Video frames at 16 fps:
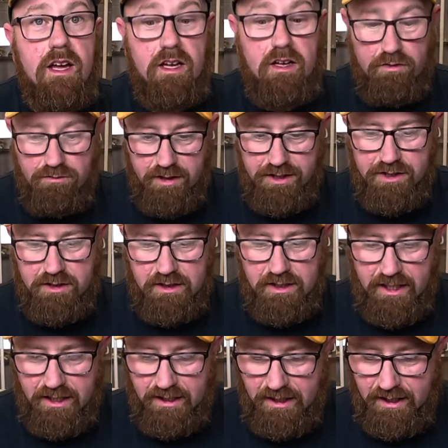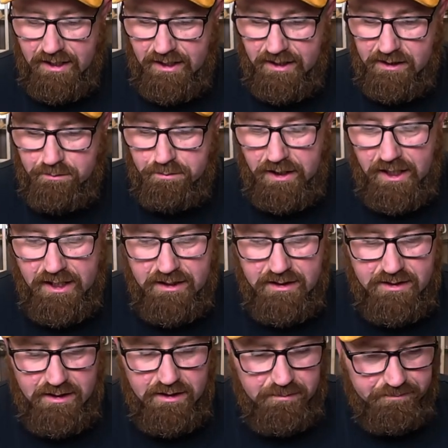originally I had a
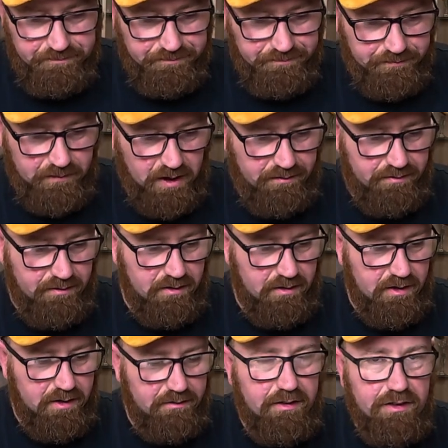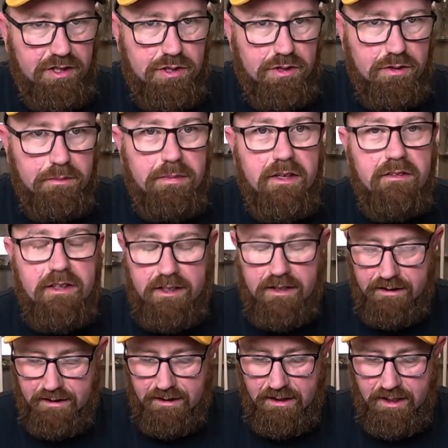Blazer for a very short period
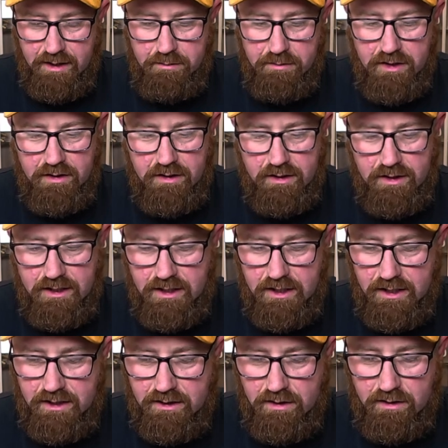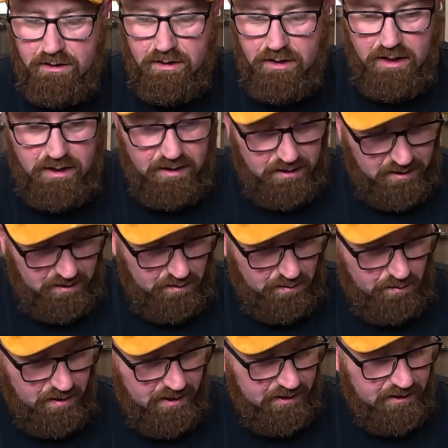of time that I
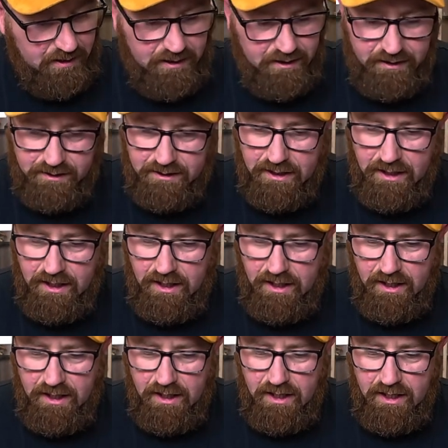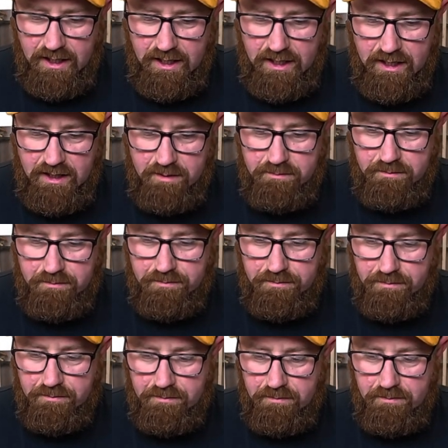quite liked, and
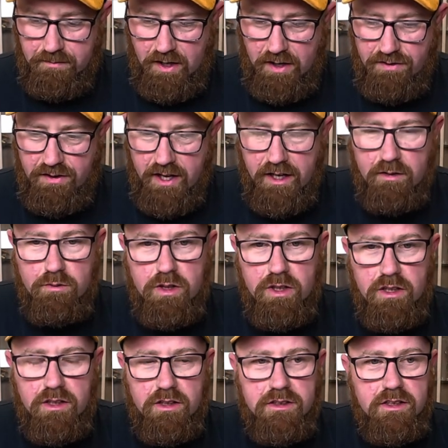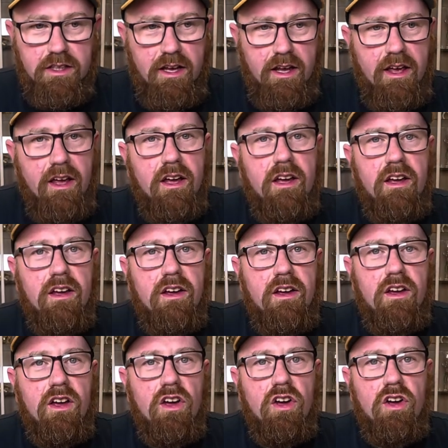that was
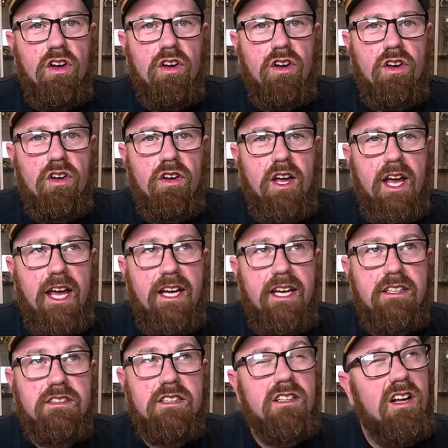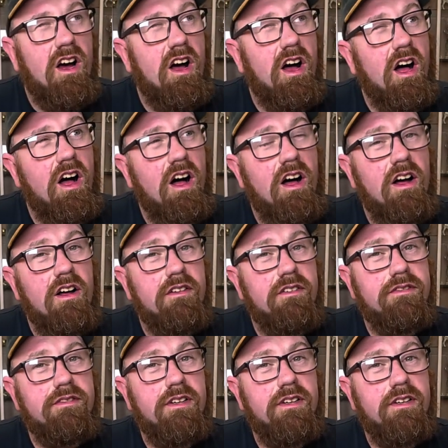8.5.